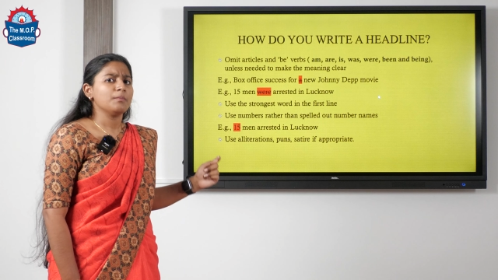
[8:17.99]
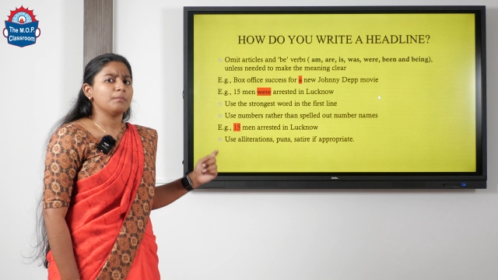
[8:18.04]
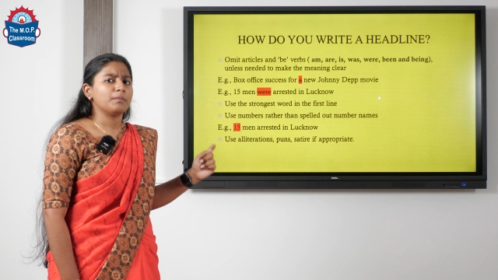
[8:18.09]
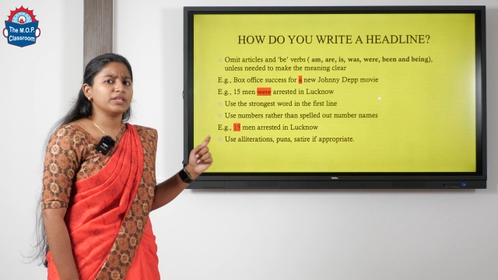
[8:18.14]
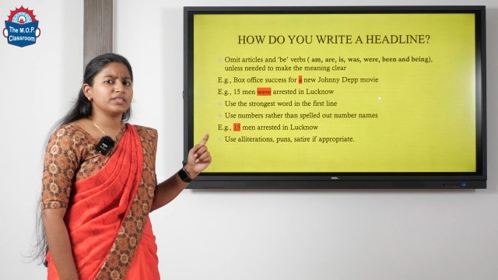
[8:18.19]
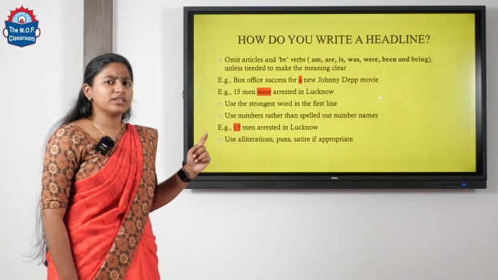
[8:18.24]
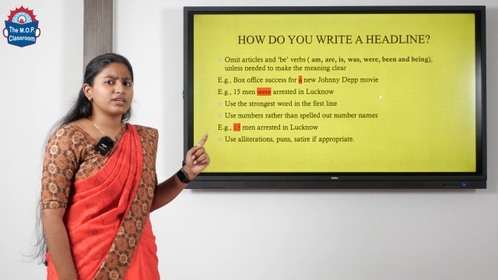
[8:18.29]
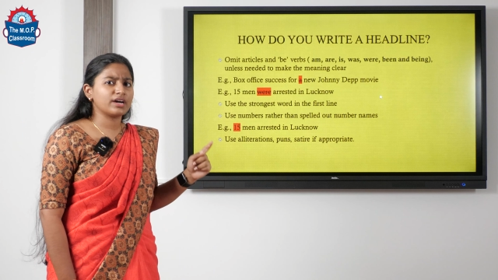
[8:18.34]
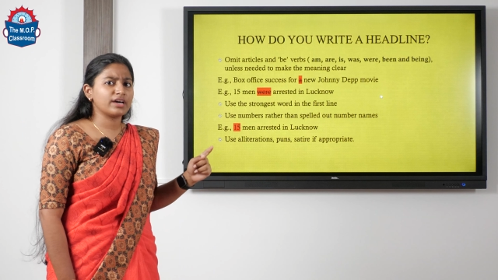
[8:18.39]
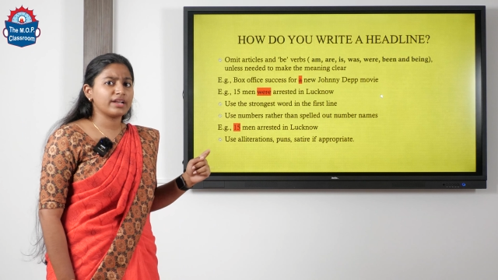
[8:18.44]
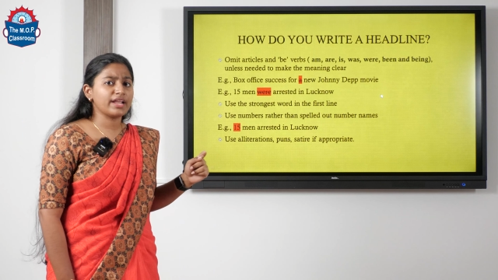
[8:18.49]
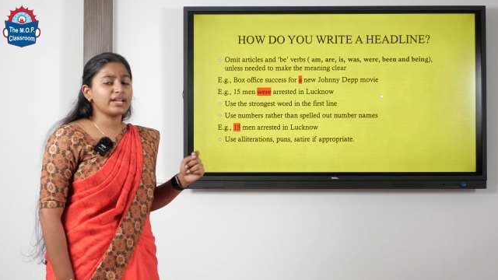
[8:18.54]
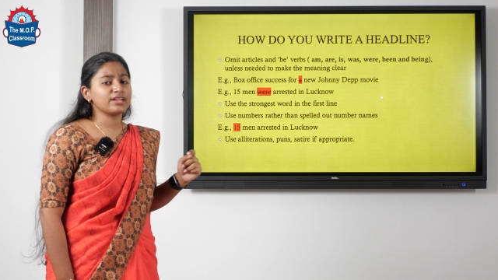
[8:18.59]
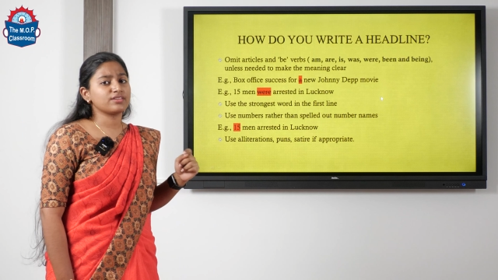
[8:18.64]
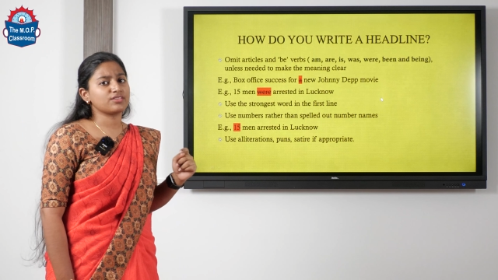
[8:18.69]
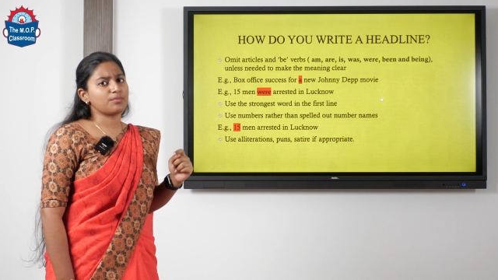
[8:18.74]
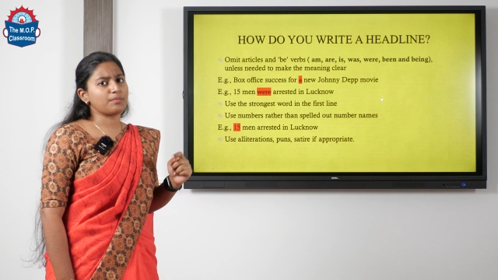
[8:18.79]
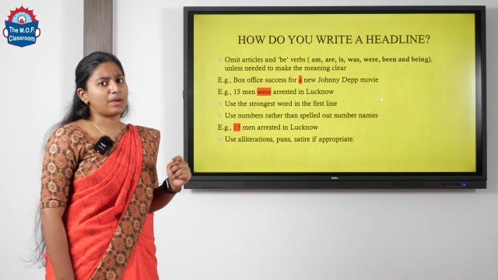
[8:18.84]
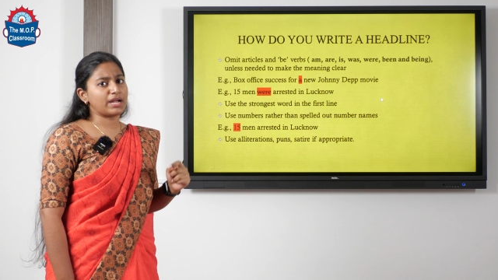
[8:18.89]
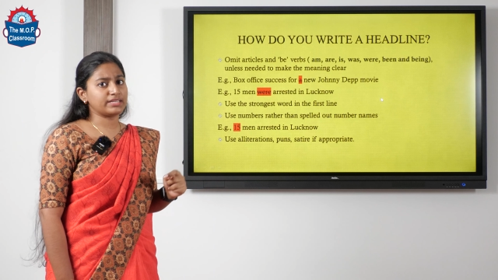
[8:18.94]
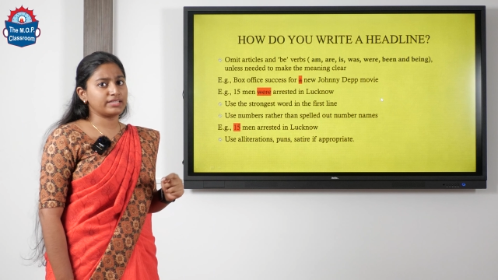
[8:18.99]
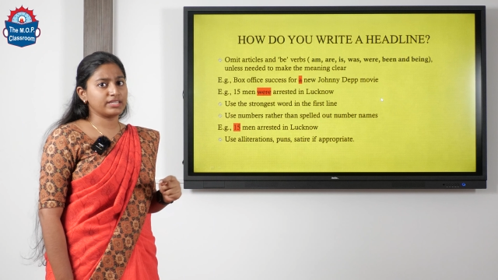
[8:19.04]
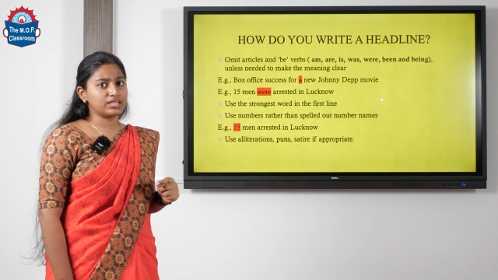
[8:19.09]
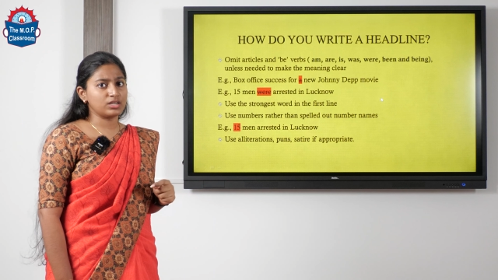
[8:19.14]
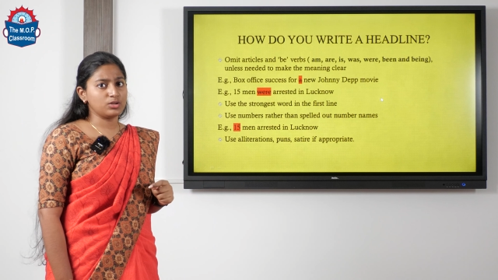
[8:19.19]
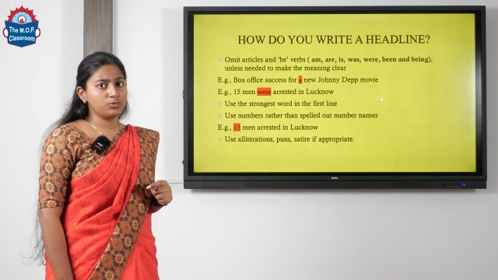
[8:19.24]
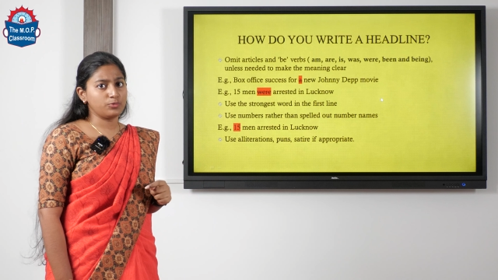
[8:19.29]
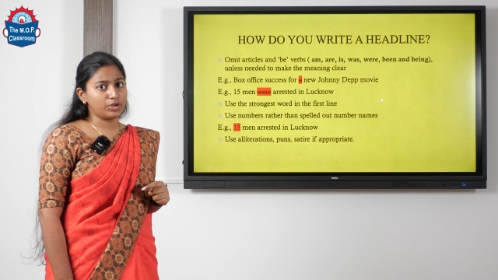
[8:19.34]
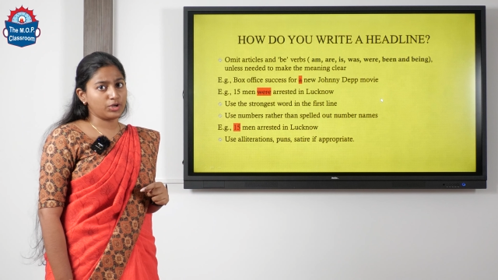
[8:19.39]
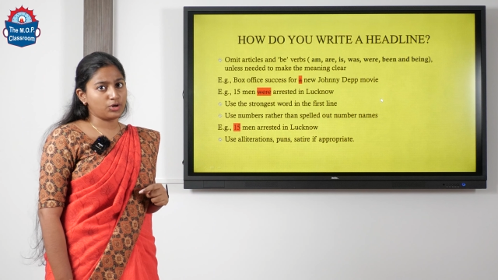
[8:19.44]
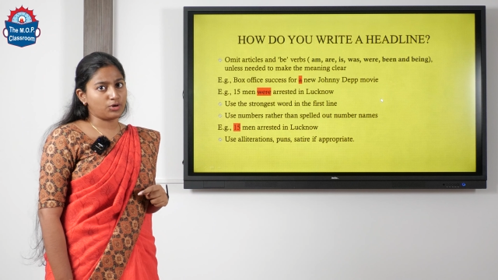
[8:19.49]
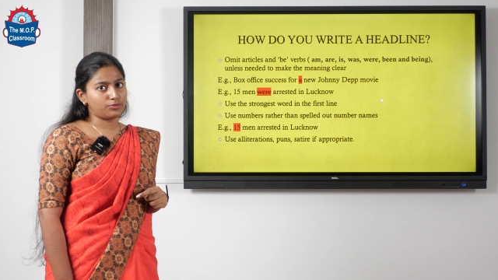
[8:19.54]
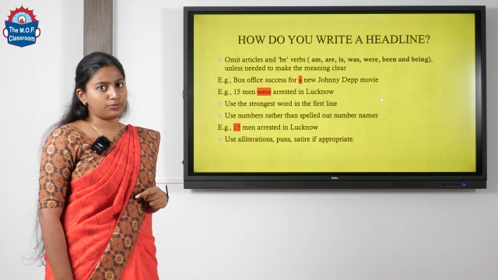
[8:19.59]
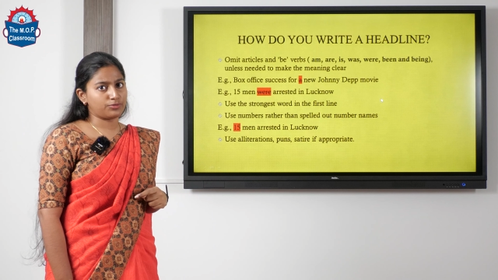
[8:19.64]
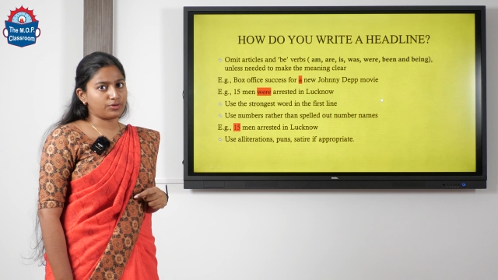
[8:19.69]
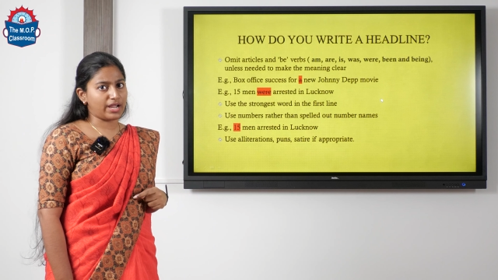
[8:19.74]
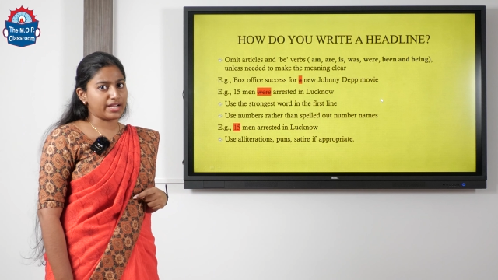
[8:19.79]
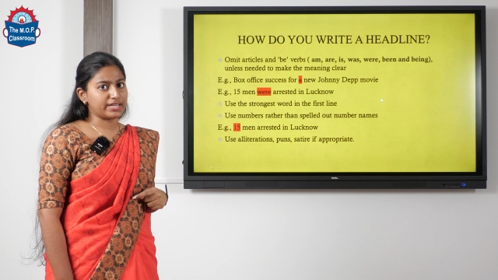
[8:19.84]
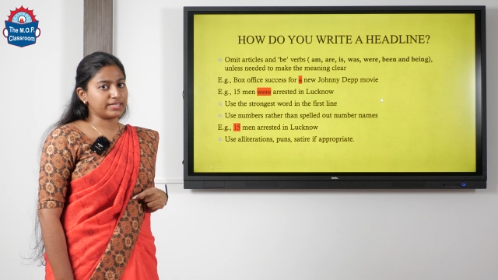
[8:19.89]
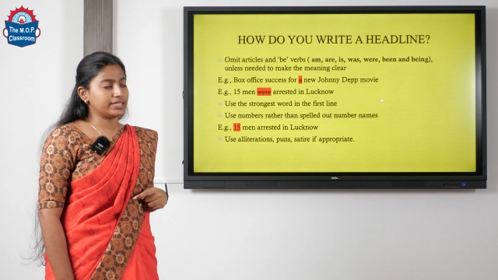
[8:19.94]
But the correct grammatical way
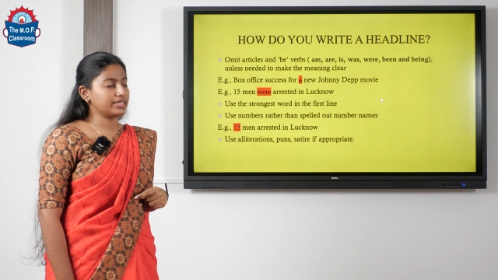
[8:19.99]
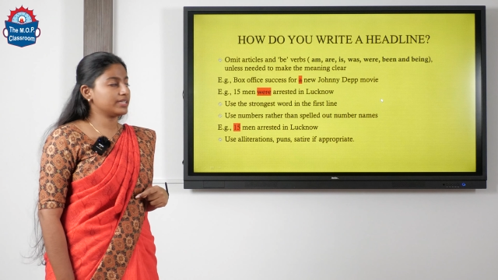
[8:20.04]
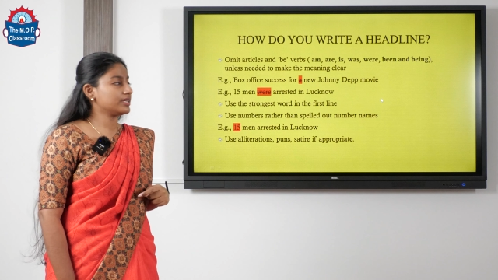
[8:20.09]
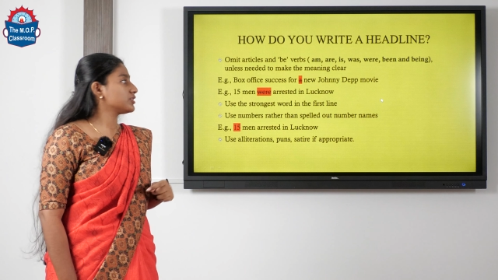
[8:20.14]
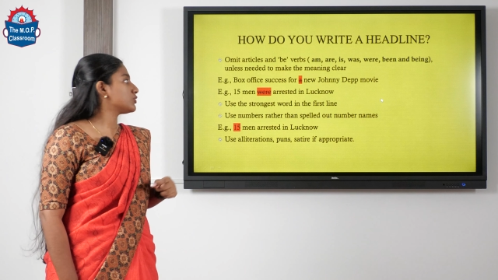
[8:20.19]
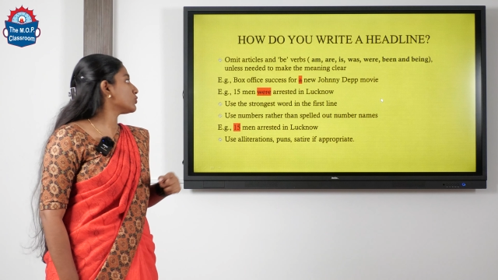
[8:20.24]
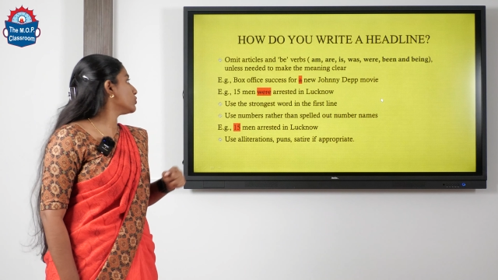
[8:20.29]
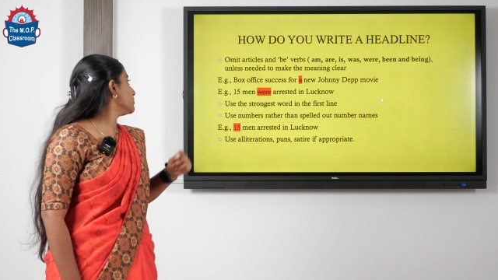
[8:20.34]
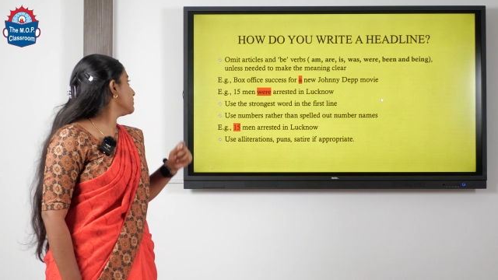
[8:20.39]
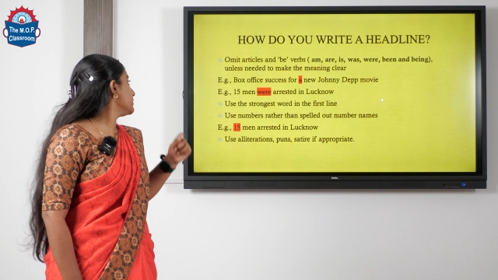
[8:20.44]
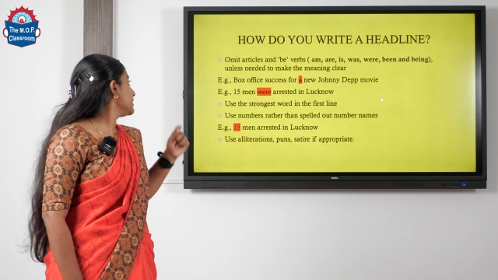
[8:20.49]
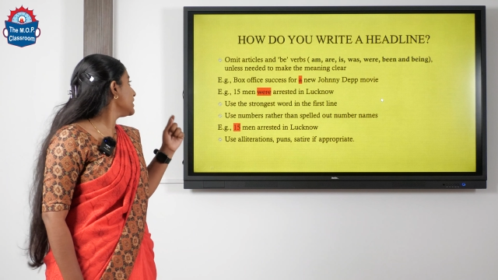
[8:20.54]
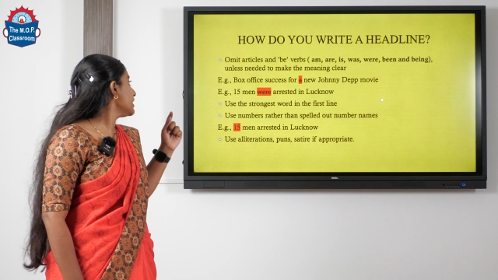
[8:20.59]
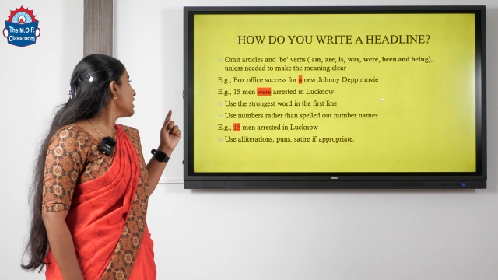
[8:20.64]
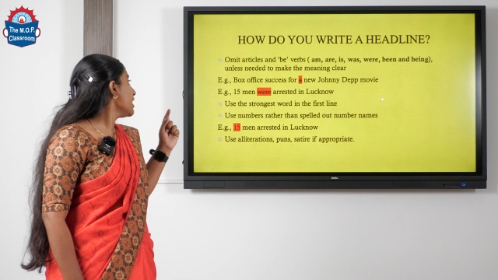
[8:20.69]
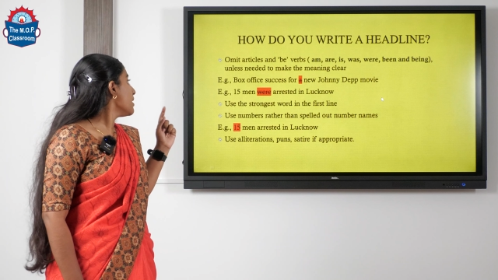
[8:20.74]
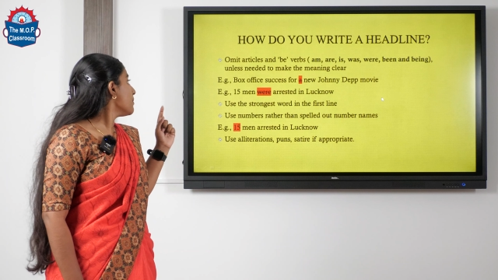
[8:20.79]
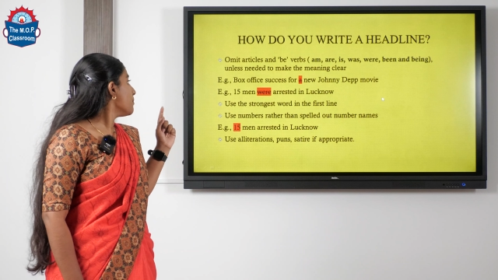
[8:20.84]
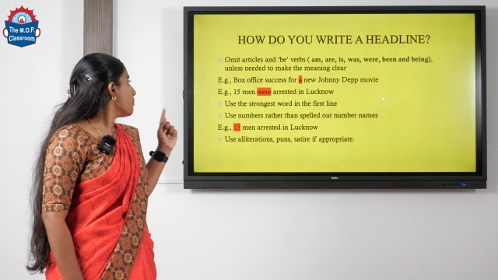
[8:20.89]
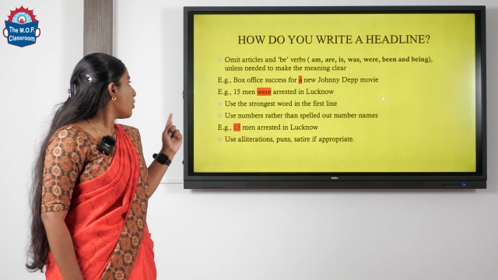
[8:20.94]
of writing it would be